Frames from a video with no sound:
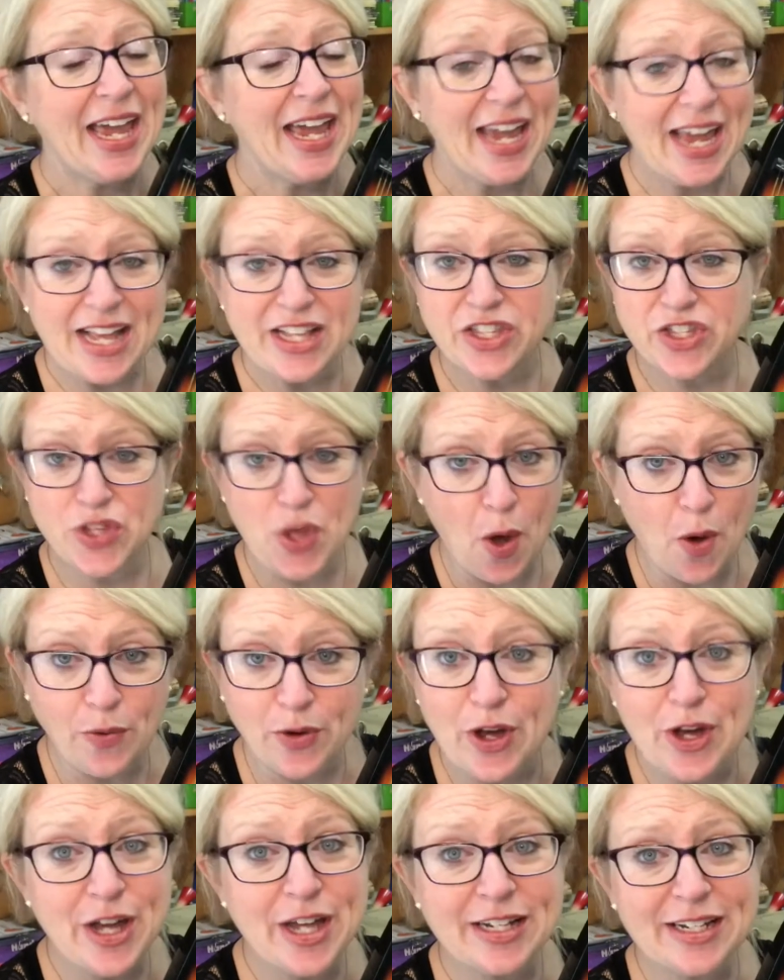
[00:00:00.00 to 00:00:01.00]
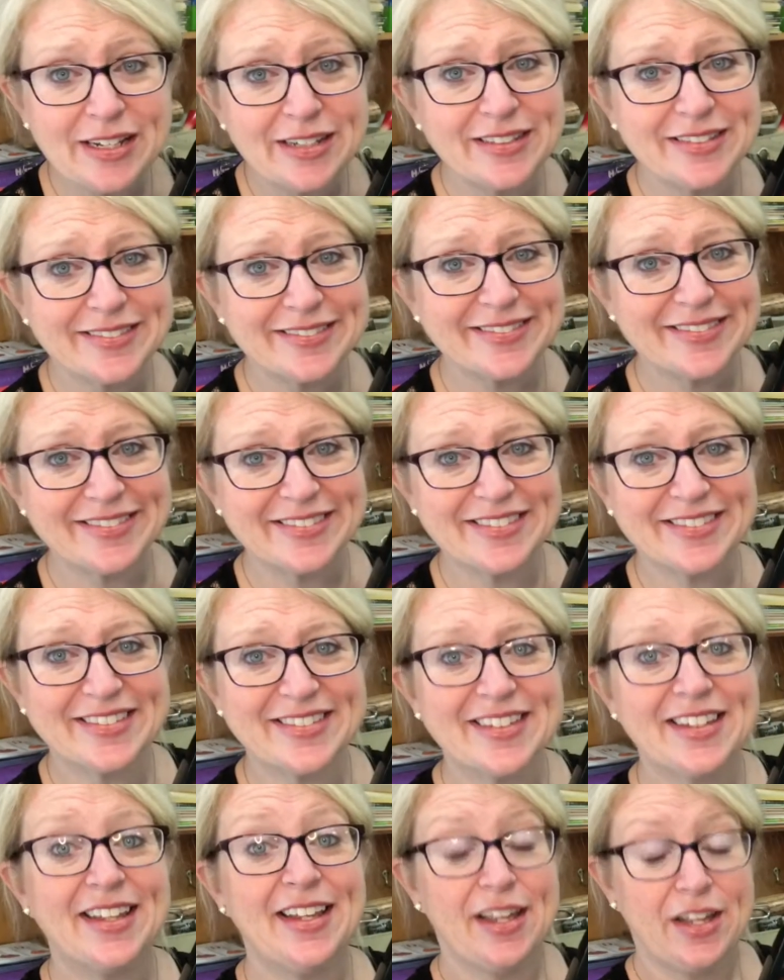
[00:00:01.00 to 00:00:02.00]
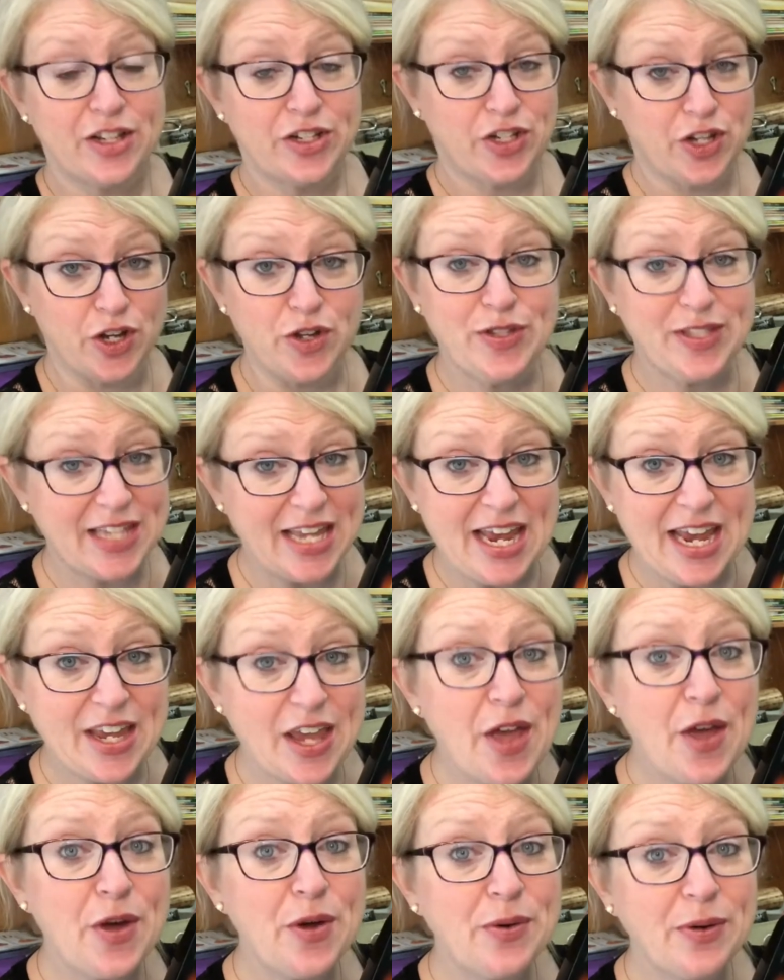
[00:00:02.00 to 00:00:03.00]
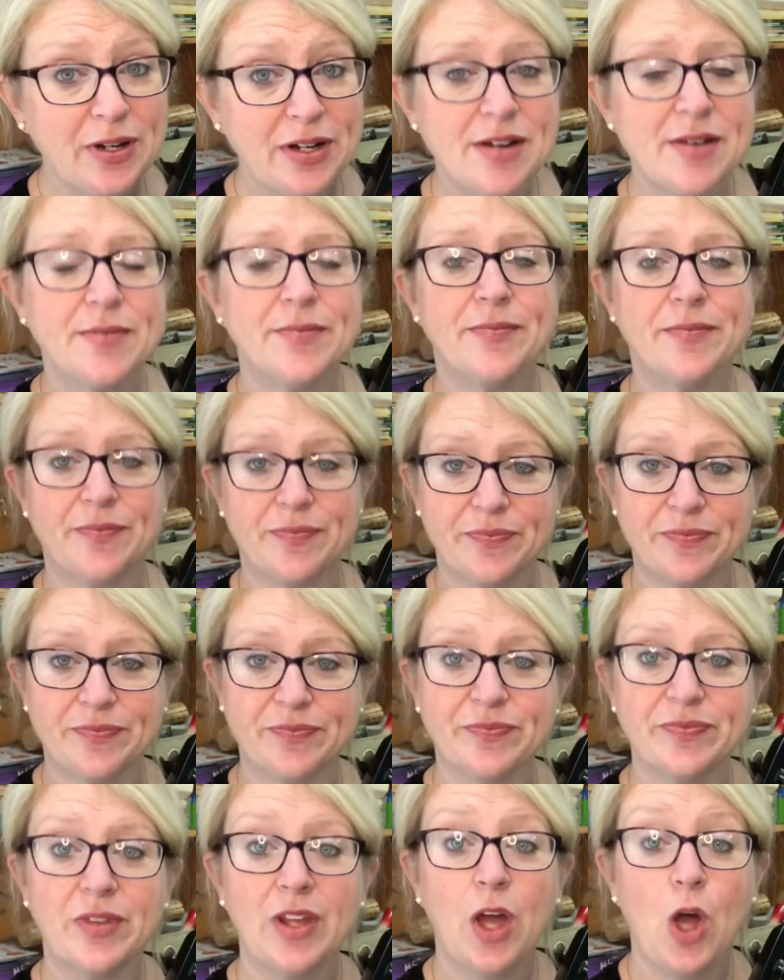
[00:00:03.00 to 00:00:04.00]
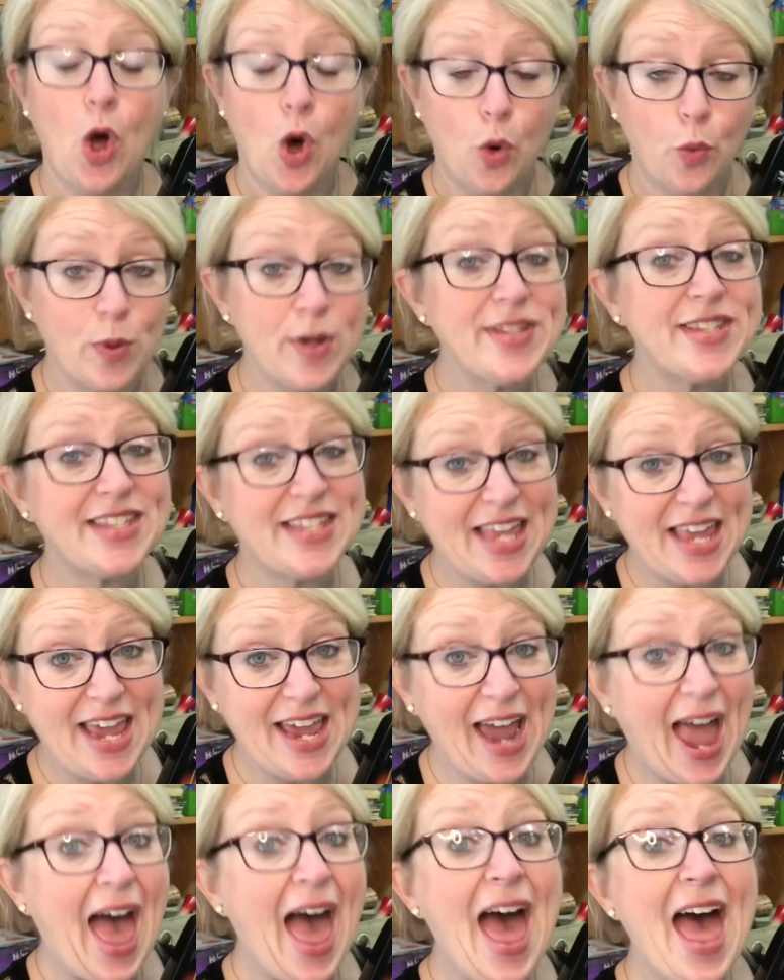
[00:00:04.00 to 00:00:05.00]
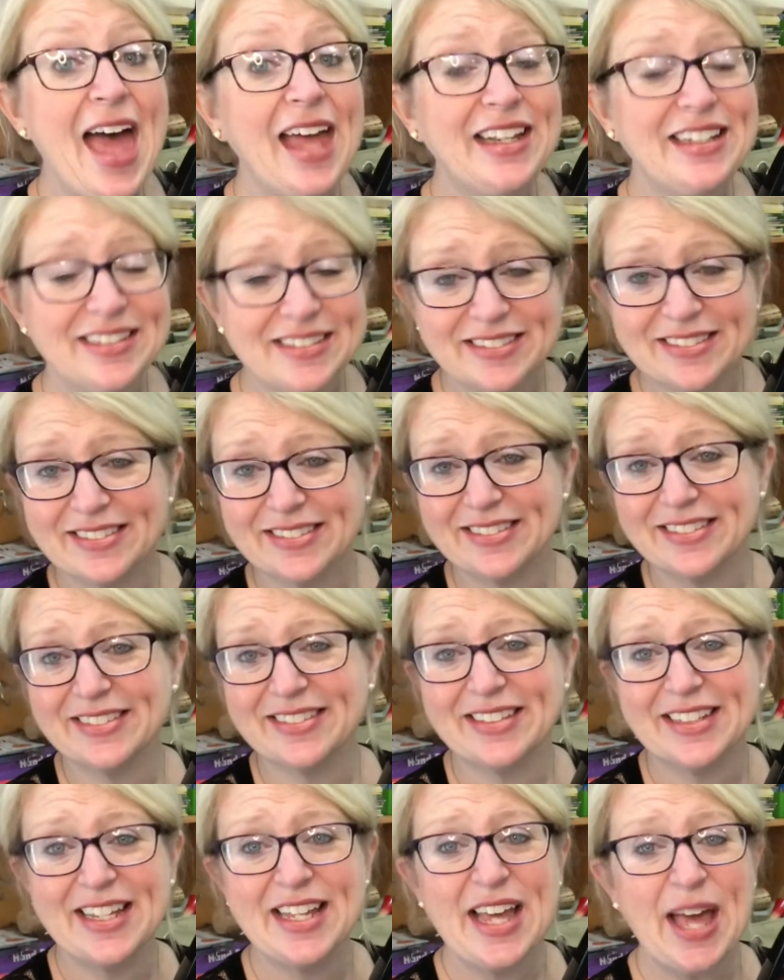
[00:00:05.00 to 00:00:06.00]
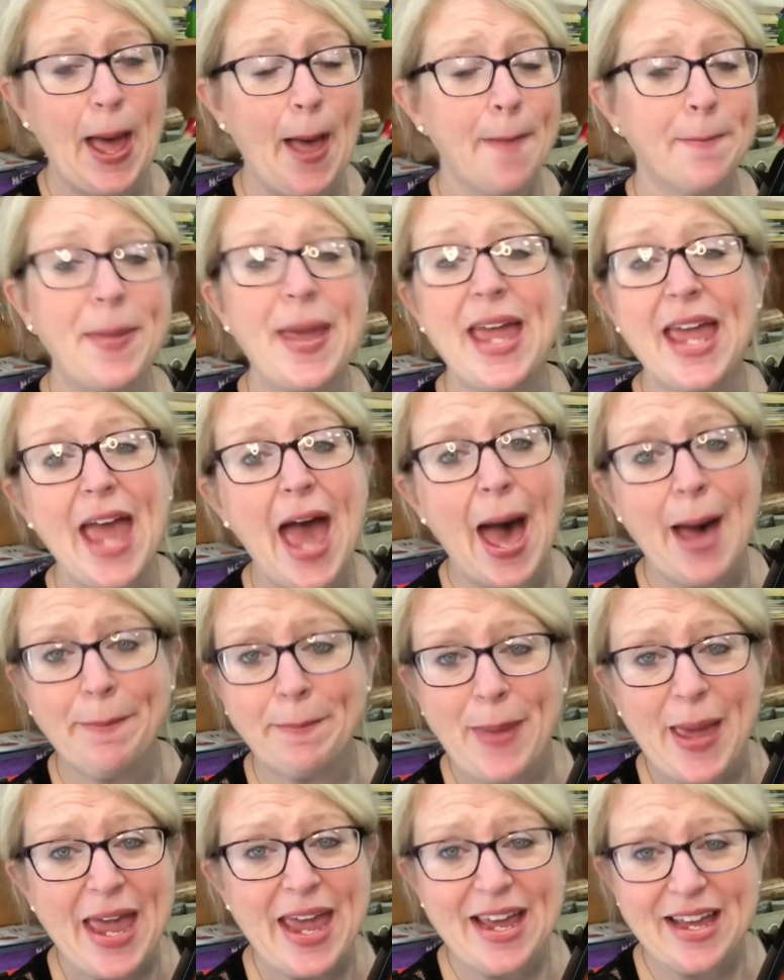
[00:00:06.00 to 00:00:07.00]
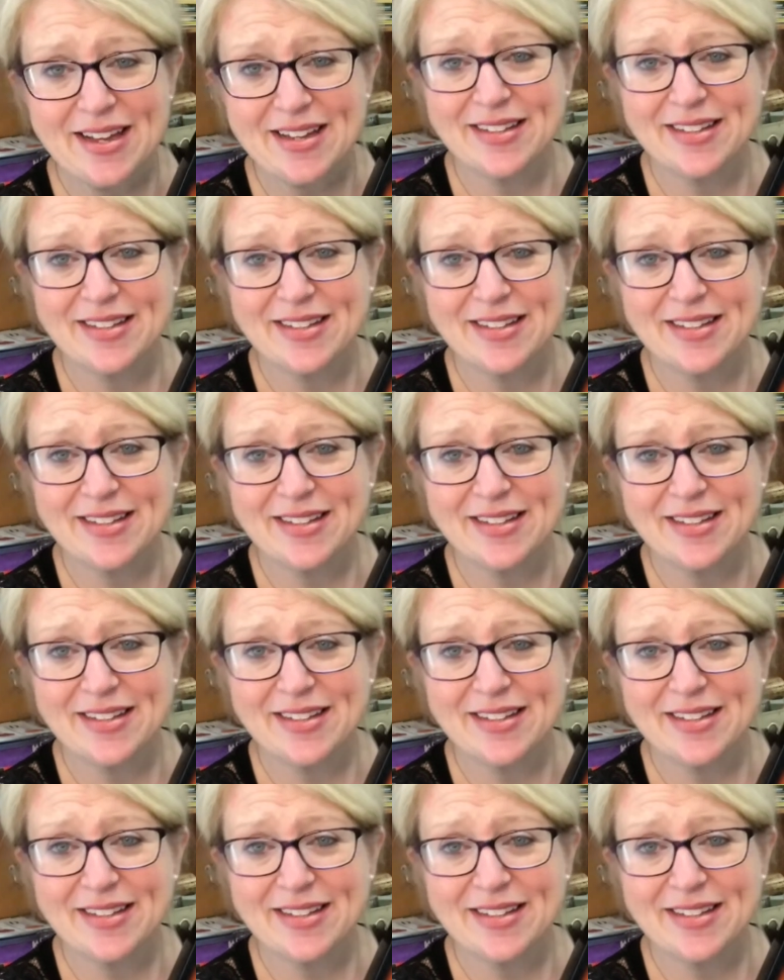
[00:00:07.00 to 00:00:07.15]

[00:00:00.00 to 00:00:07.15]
It's so good to see you. We'll sing and be happy